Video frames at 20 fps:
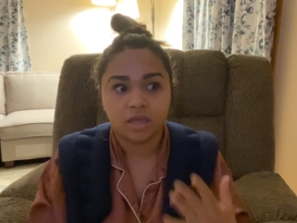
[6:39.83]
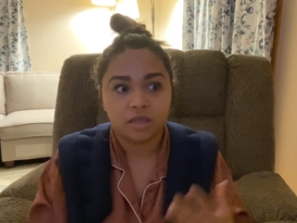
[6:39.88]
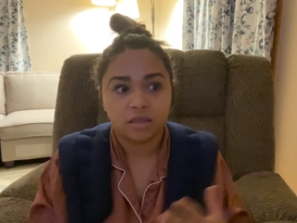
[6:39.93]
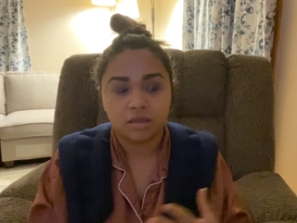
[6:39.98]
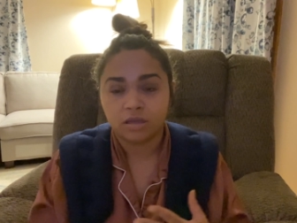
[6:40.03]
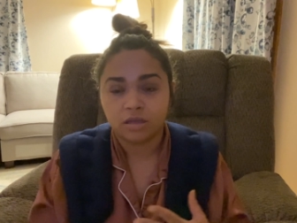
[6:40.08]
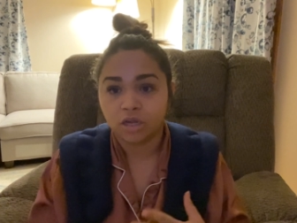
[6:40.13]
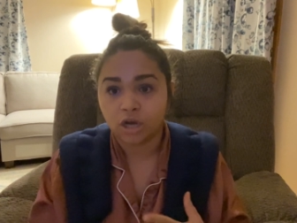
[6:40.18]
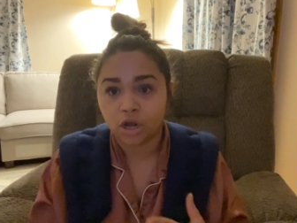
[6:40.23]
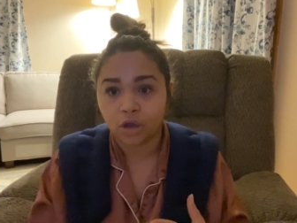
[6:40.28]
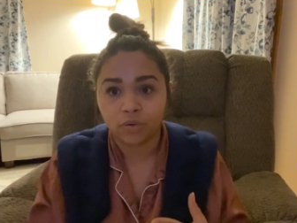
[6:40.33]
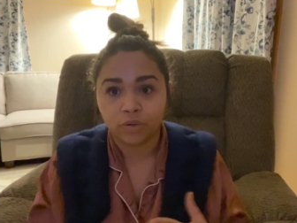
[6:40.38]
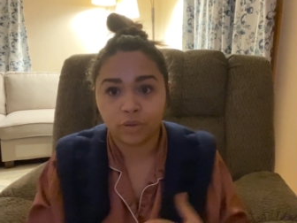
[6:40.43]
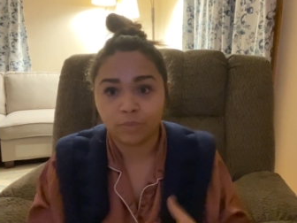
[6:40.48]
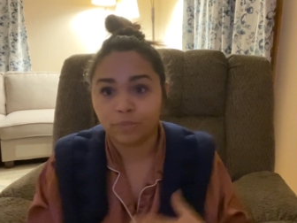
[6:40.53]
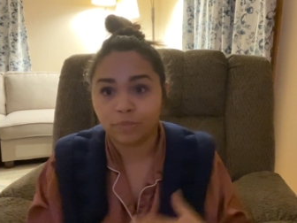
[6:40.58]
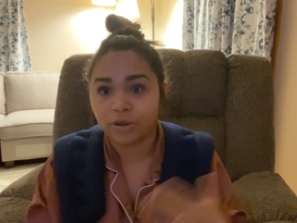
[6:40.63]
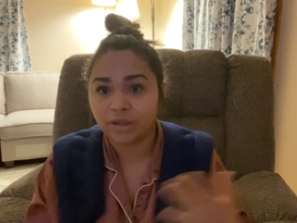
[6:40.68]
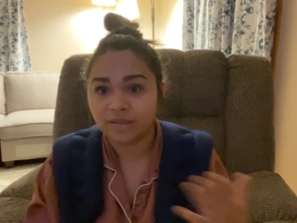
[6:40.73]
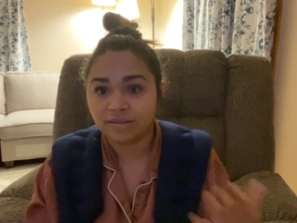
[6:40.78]
you know, your
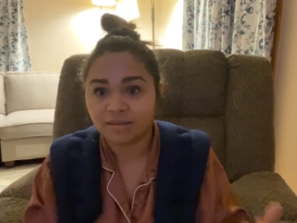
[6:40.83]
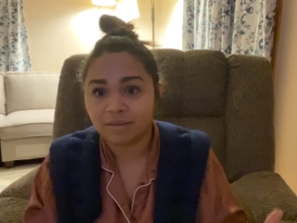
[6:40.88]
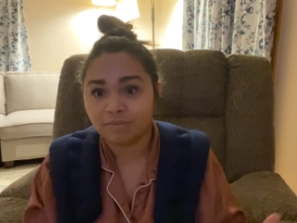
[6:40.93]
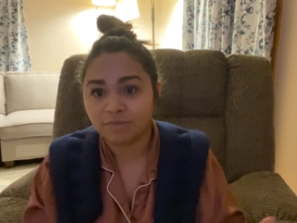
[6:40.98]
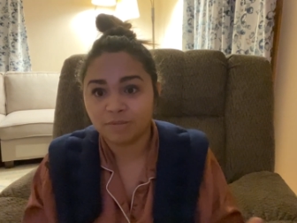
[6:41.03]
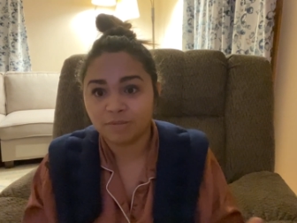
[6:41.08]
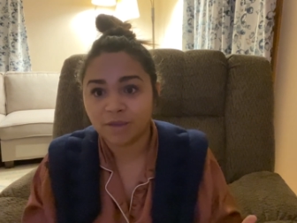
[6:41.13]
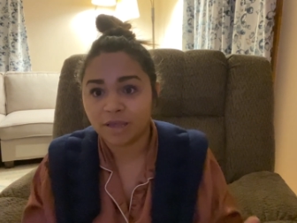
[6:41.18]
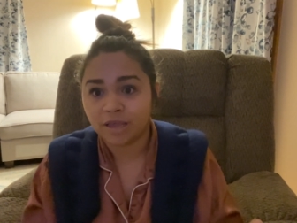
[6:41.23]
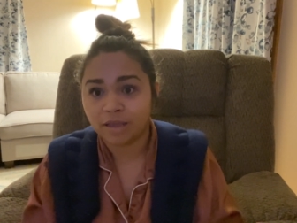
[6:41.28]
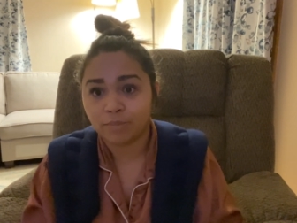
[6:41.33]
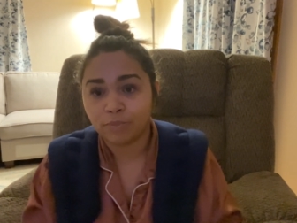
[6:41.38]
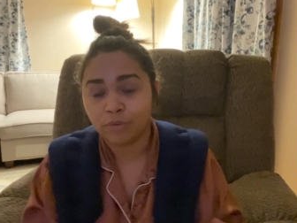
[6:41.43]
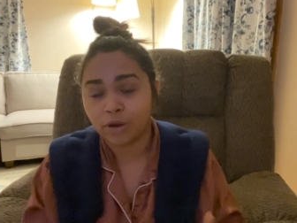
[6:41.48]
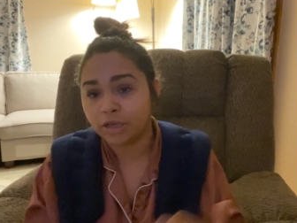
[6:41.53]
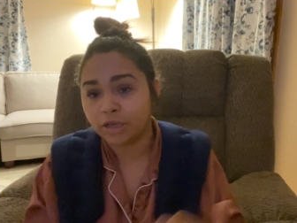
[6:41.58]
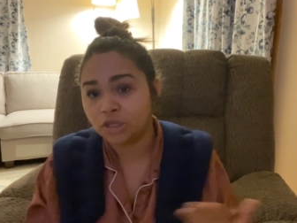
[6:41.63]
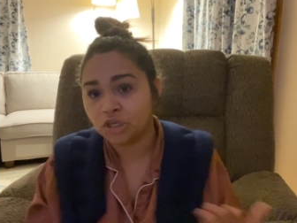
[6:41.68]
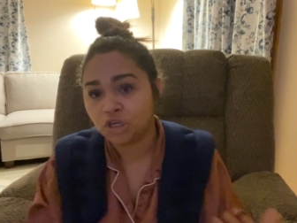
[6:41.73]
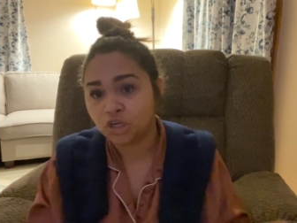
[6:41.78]
brainstem's being
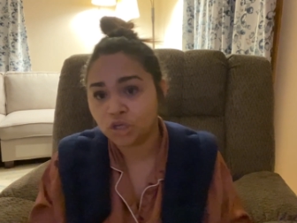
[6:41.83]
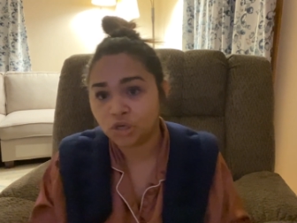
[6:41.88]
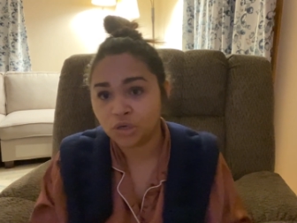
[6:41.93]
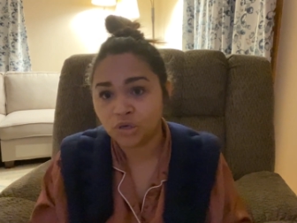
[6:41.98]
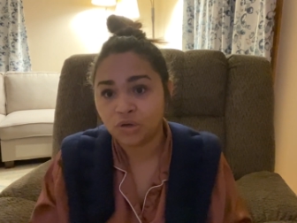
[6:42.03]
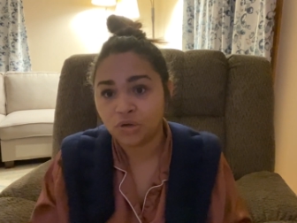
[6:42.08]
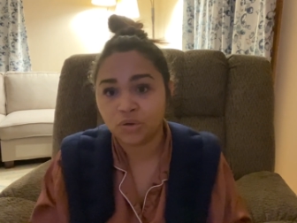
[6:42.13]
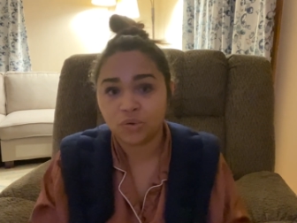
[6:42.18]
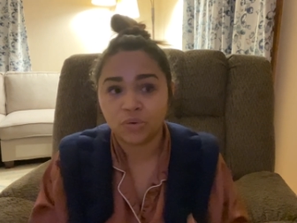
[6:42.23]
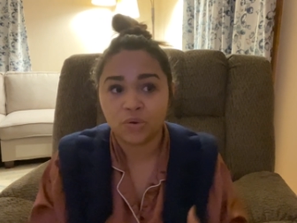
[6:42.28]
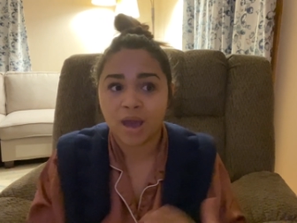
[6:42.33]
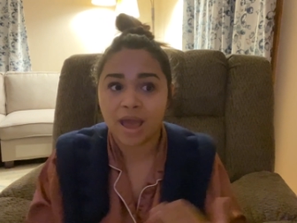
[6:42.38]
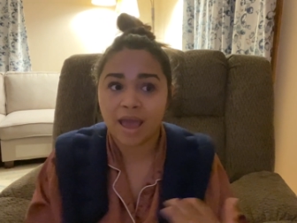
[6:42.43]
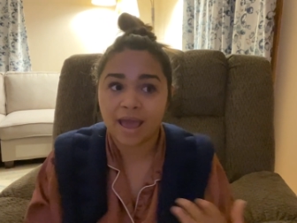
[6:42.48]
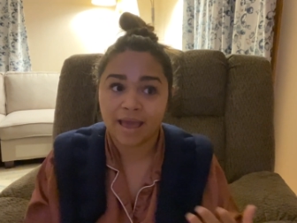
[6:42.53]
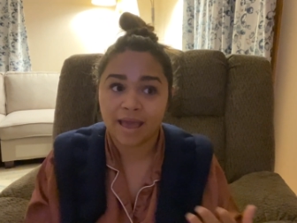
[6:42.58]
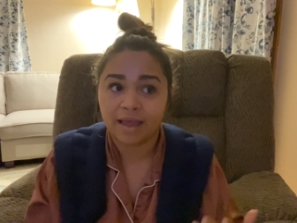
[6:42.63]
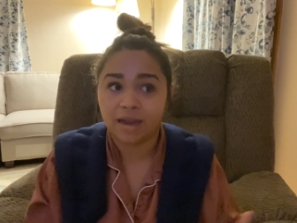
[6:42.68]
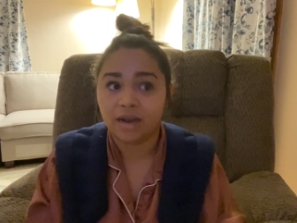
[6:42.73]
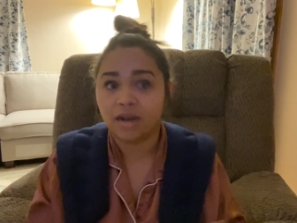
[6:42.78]
compressed too,
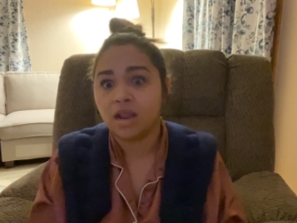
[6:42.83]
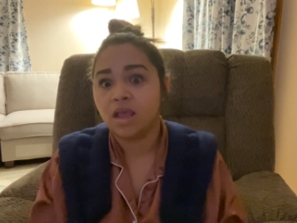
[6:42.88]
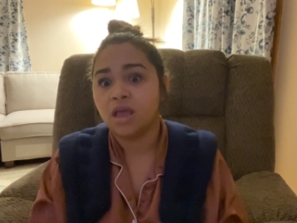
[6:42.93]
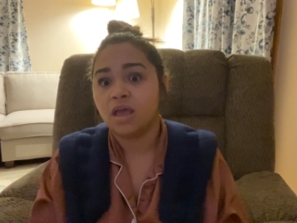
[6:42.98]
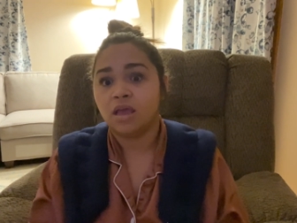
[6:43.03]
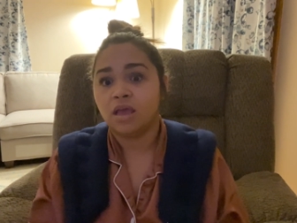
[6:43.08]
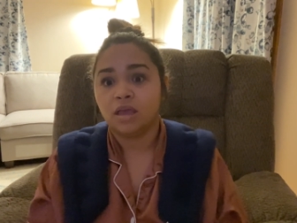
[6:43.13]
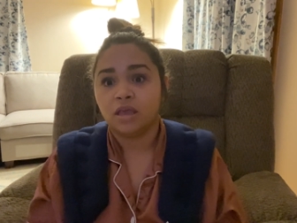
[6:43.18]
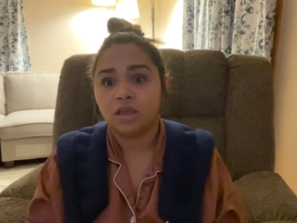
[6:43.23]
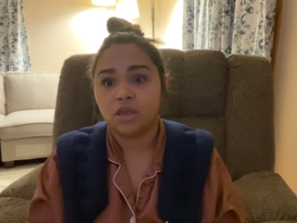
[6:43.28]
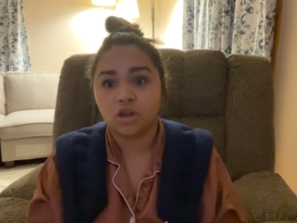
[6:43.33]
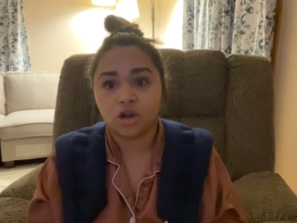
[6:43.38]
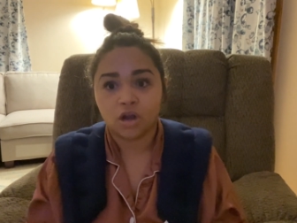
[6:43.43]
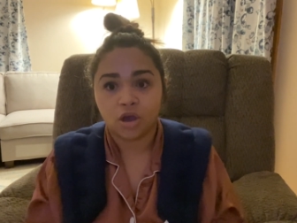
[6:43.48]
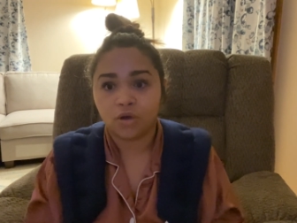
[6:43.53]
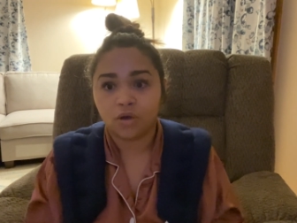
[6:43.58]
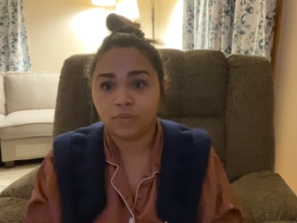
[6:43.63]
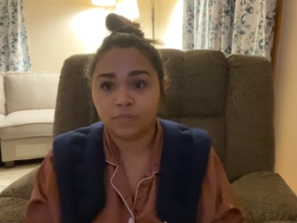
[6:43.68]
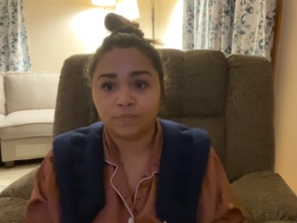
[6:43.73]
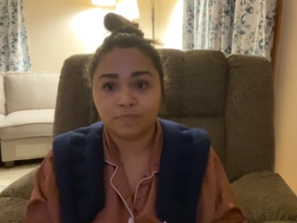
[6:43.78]
and you
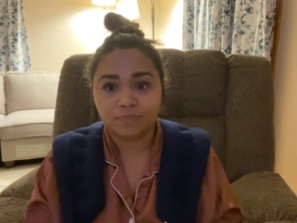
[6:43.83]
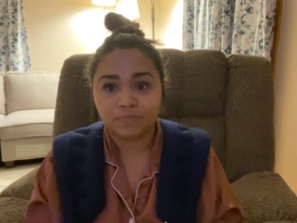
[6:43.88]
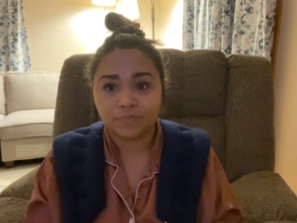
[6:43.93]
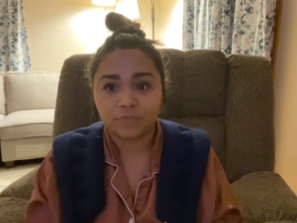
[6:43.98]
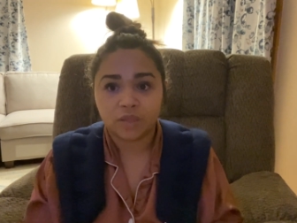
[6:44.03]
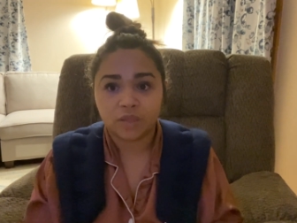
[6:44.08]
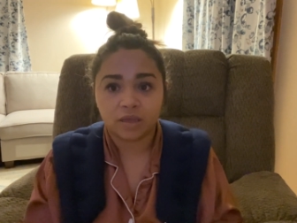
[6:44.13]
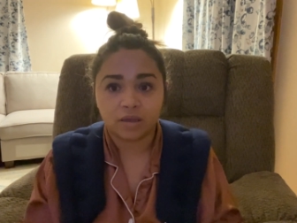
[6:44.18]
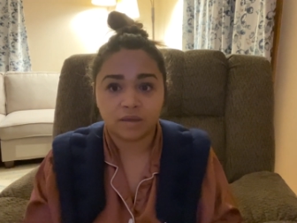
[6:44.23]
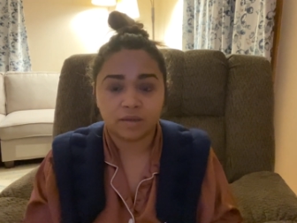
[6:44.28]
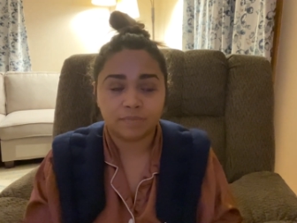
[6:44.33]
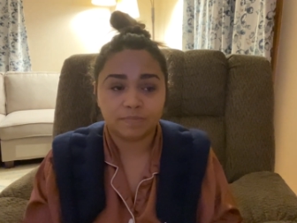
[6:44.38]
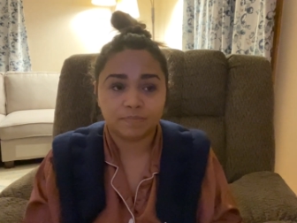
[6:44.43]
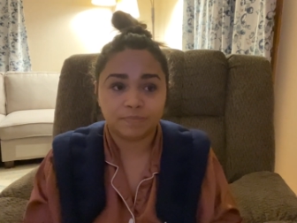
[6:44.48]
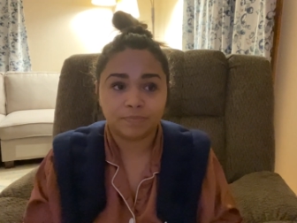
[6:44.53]
know, the